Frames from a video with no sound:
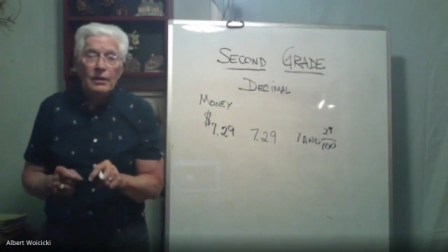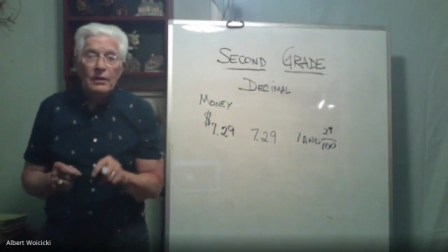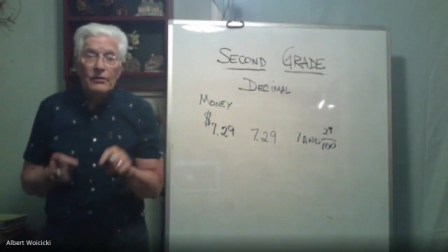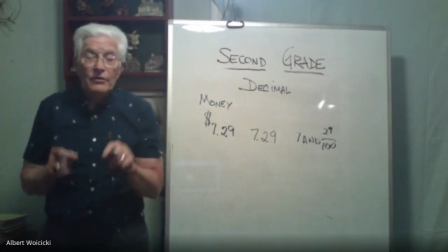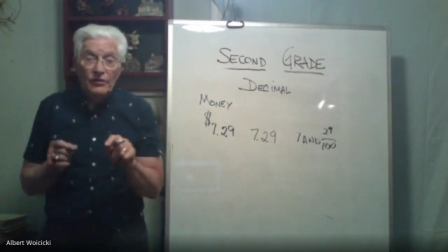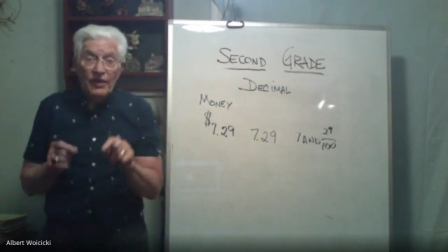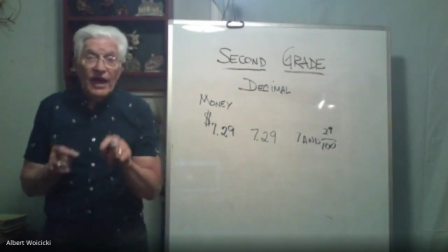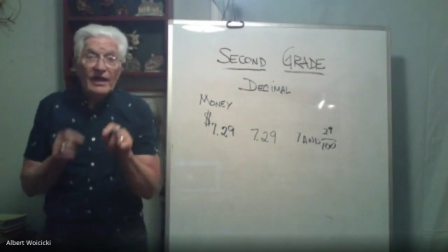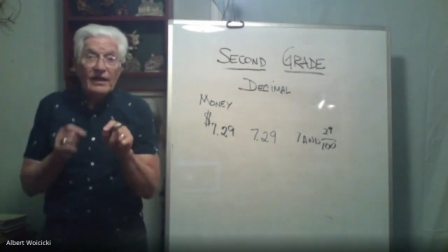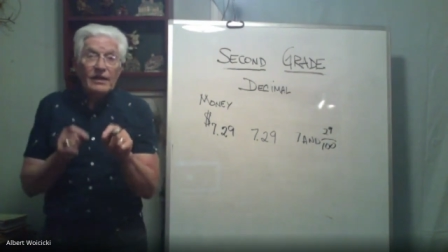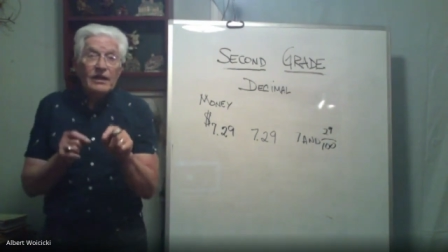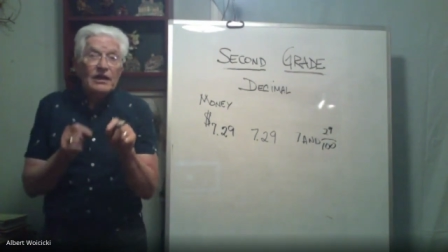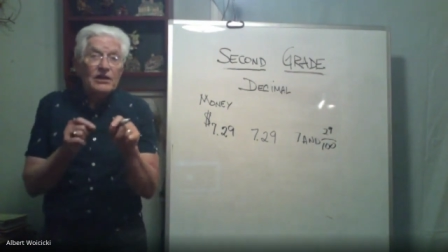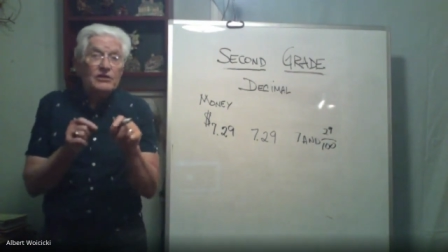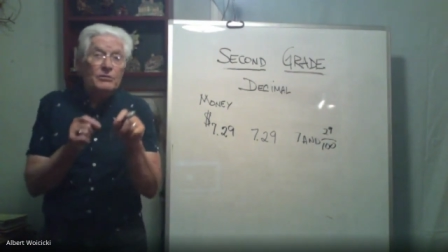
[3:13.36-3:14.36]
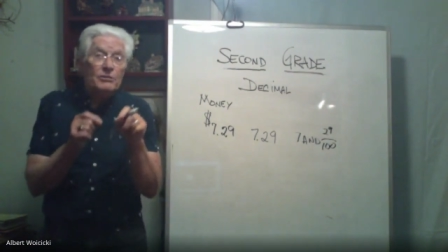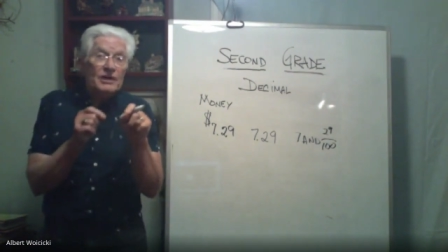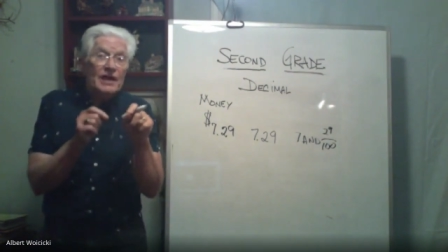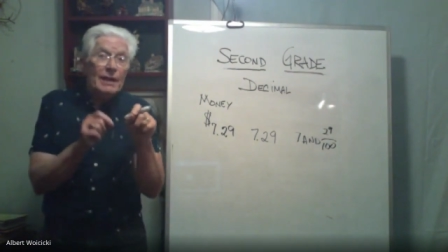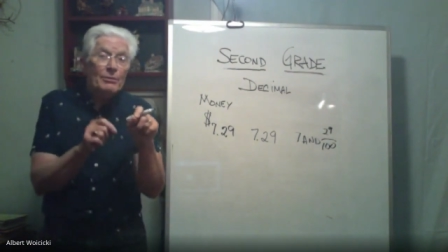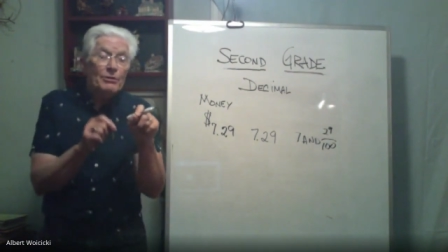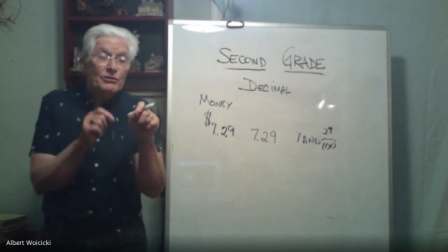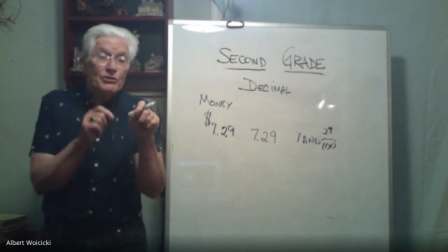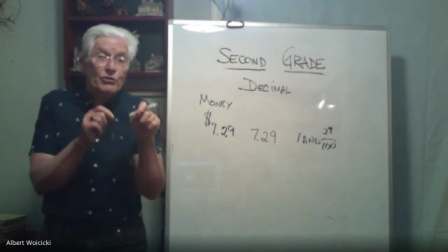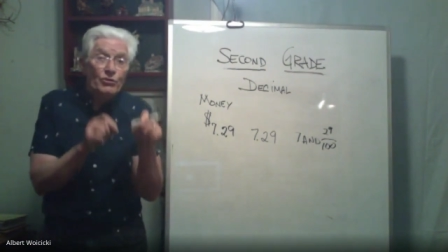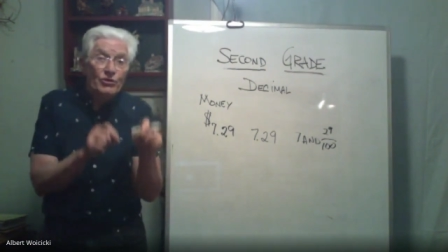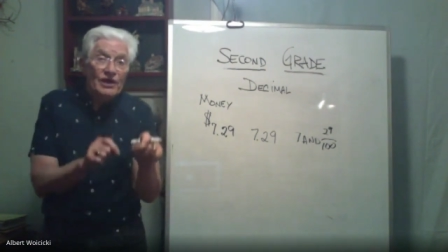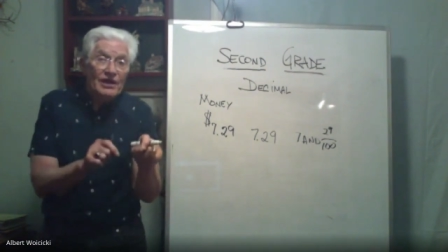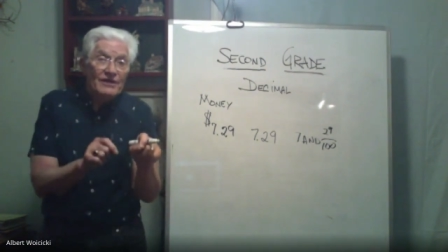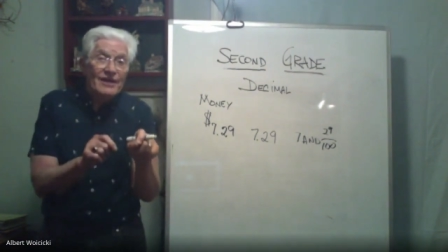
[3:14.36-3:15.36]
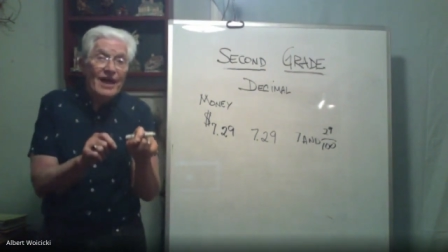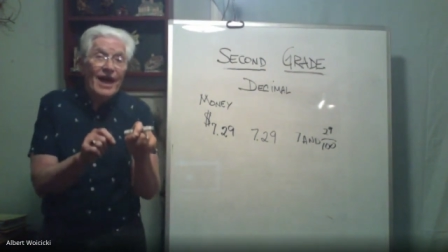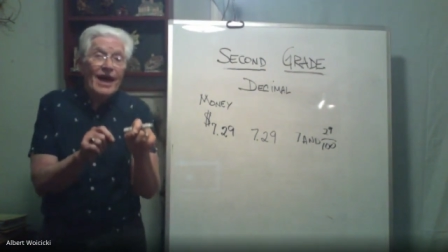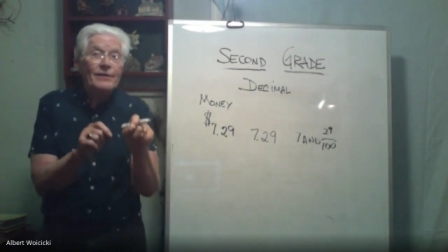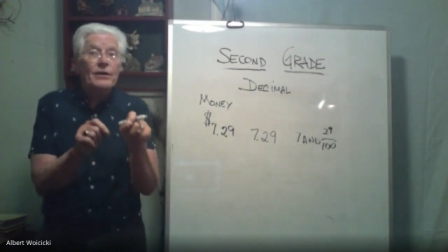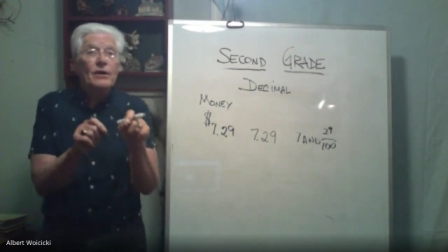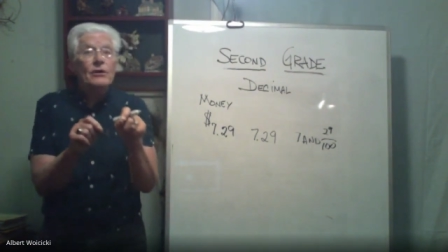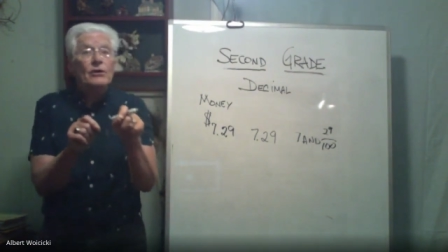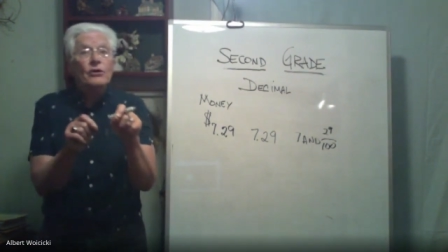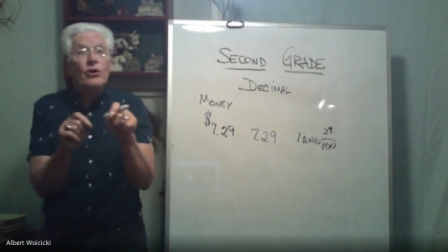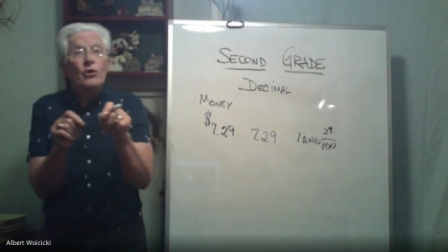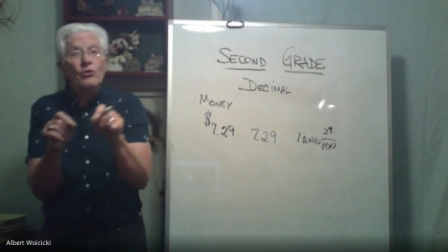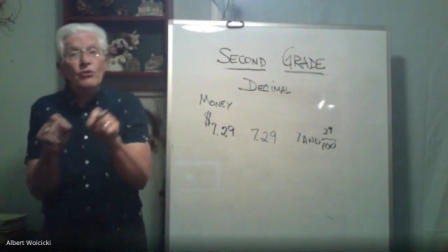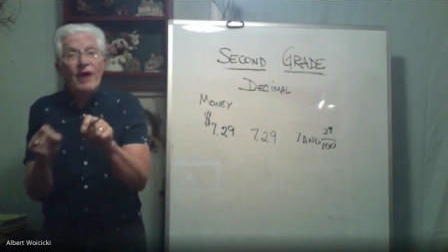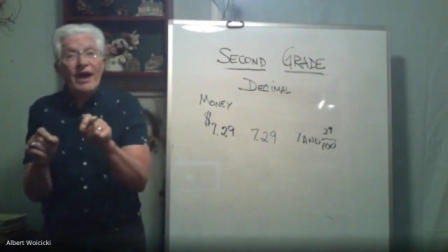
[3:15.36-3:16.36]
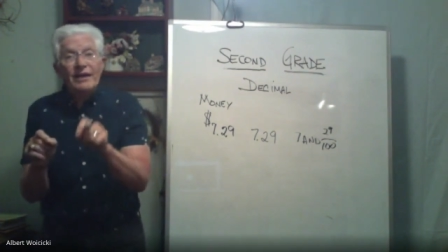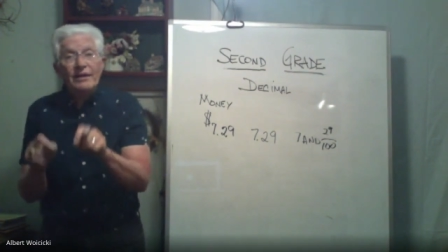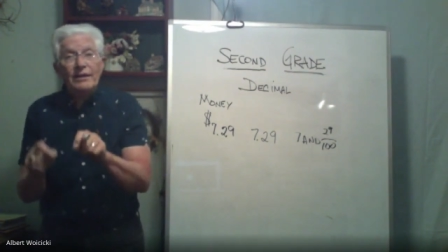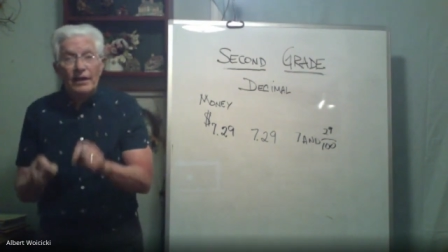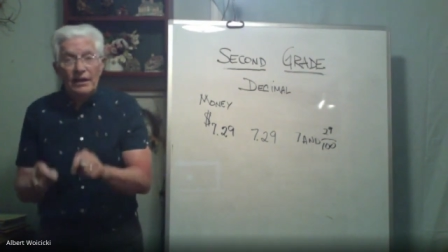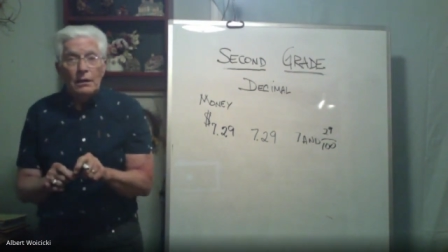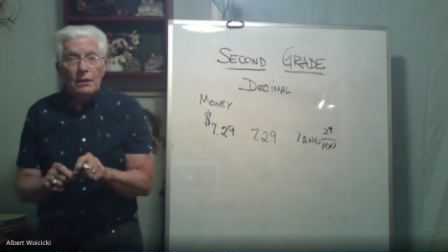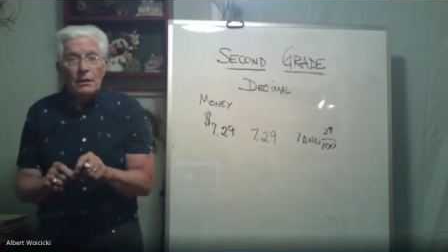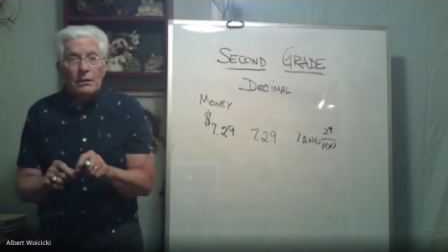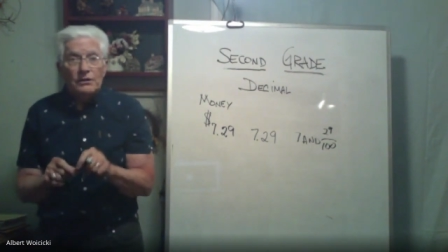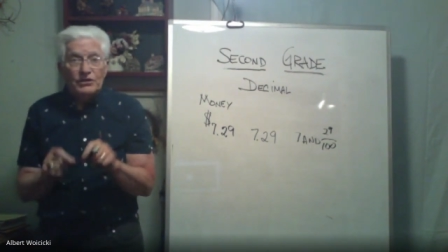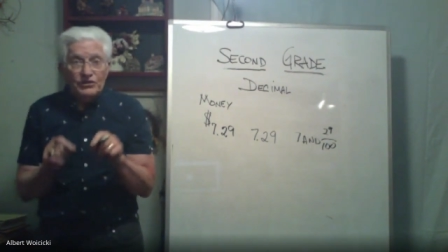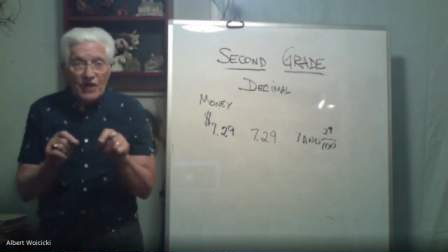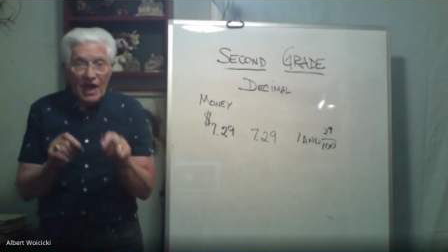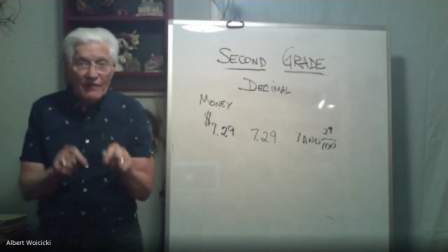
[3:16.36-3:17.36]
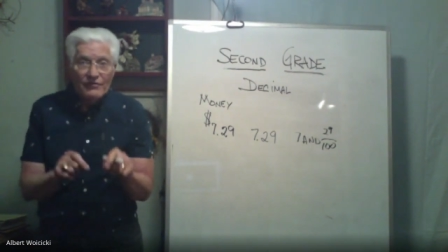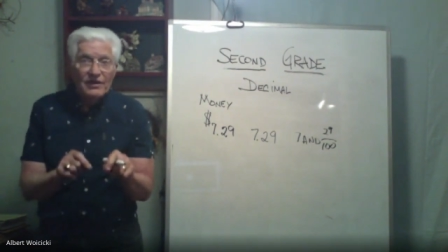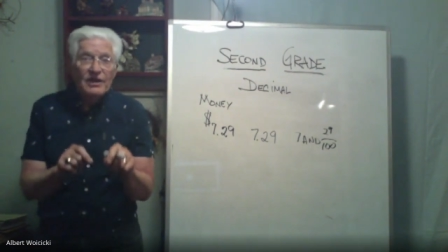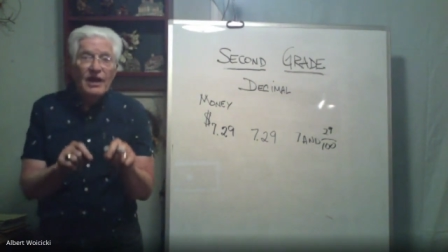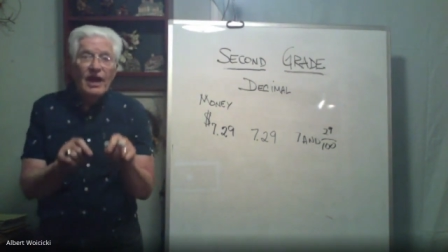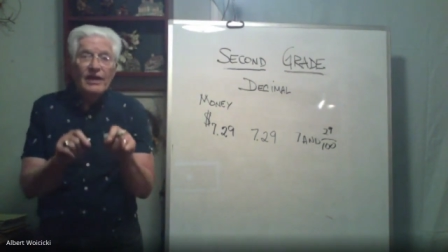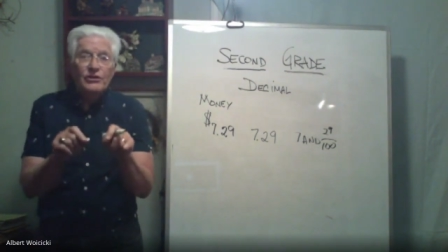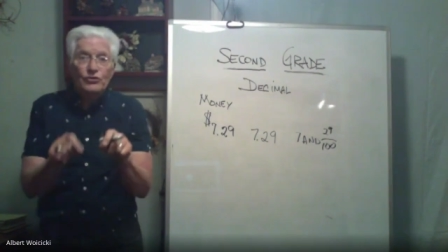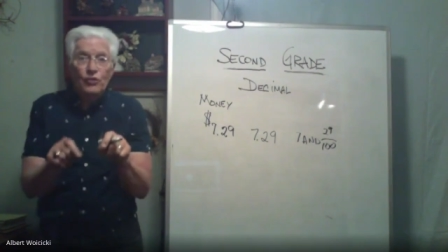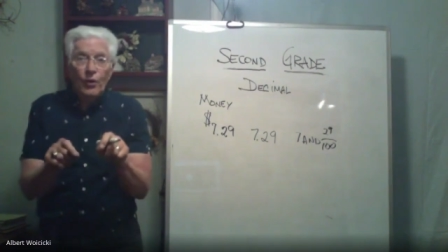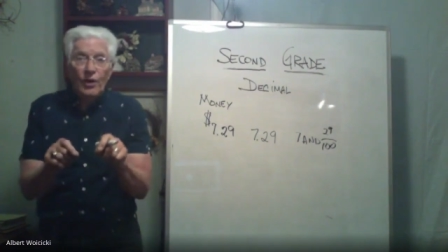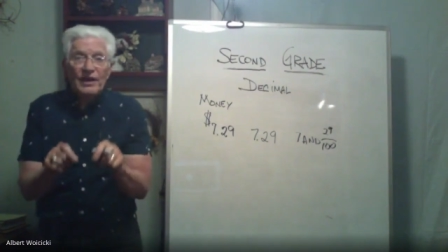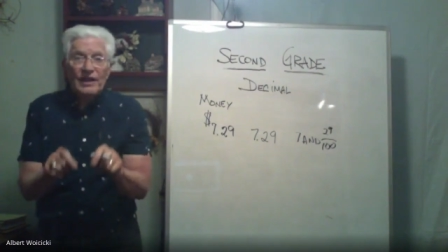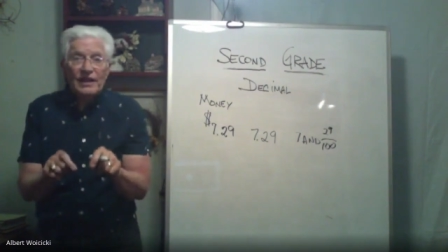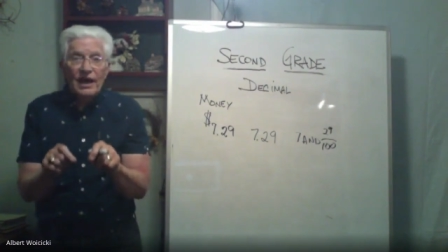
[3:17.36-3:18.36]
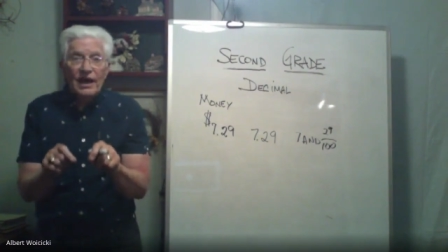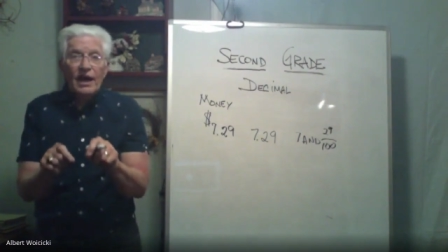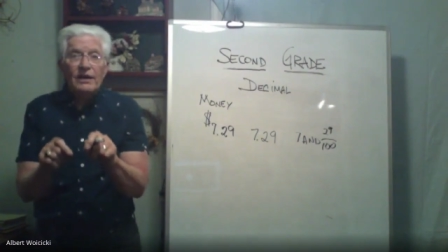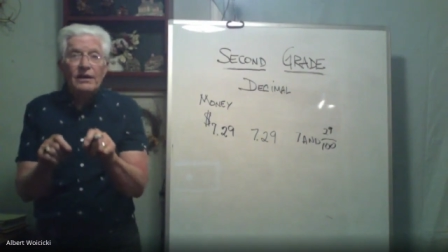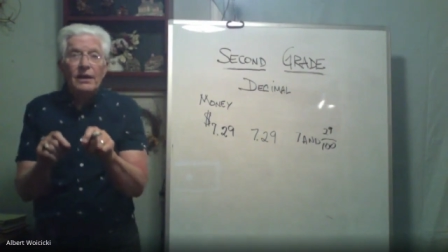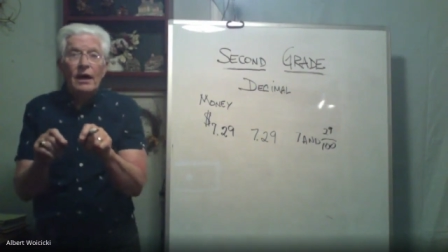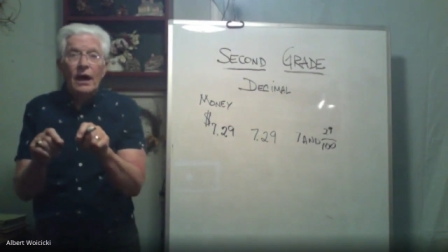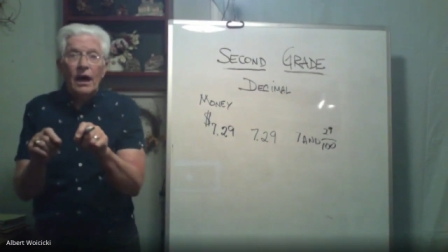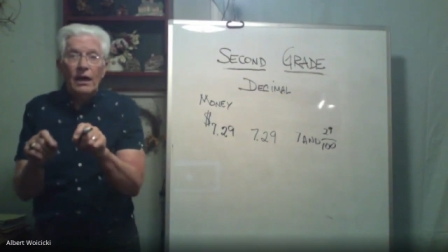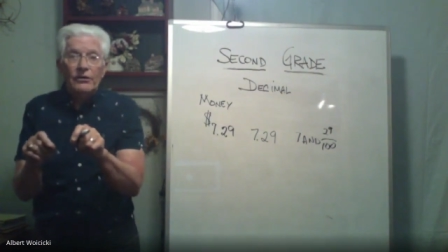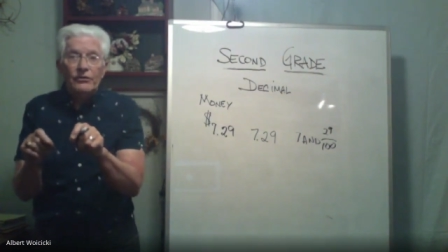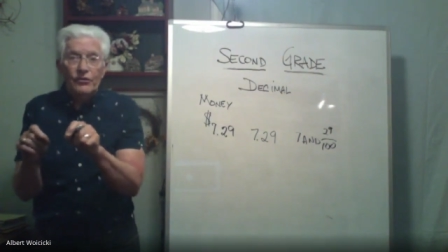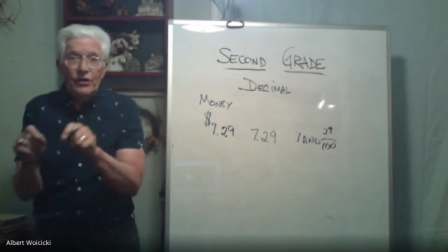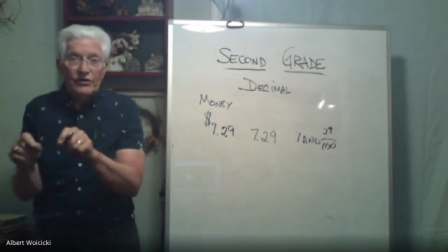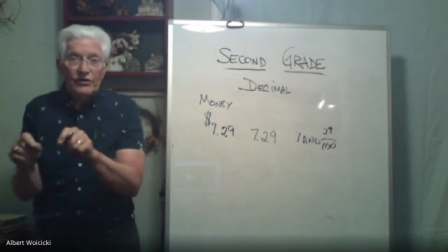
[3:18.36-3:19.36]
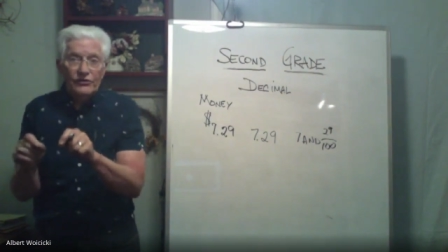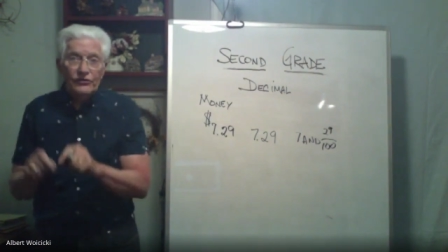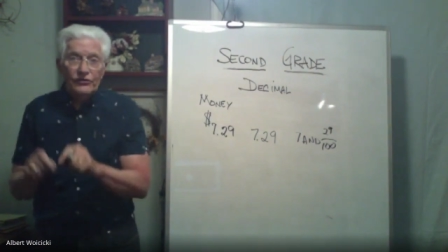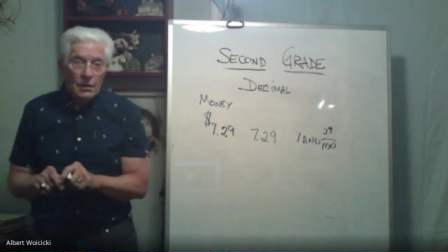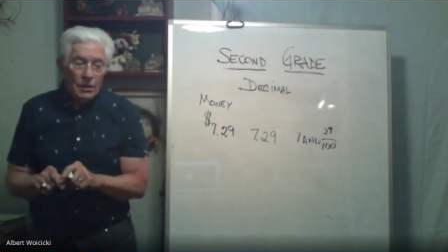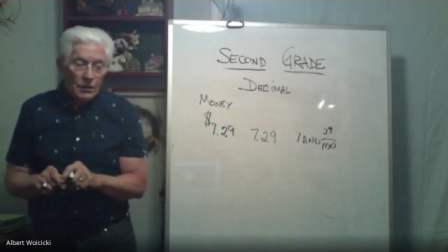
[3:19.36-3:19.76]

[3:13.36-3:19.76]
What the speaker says: They need to be able to read that correctly. 7 and 29 hundredths.